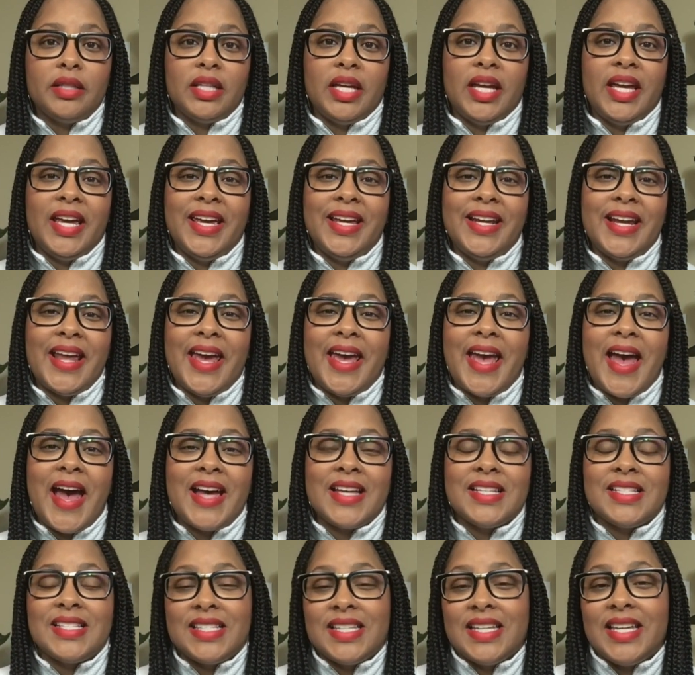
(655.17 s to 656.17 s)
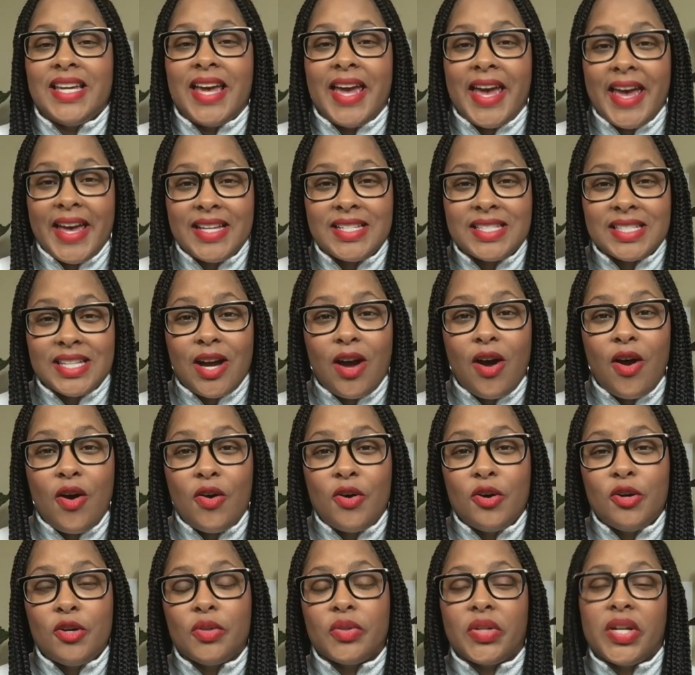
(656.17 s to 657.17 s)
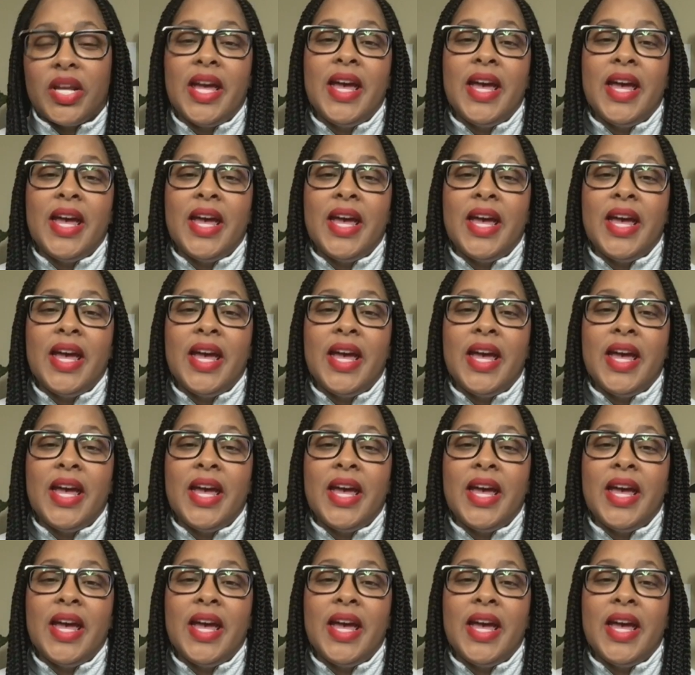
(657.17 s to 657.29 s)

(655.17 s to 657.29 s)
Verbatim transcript: N A I C S code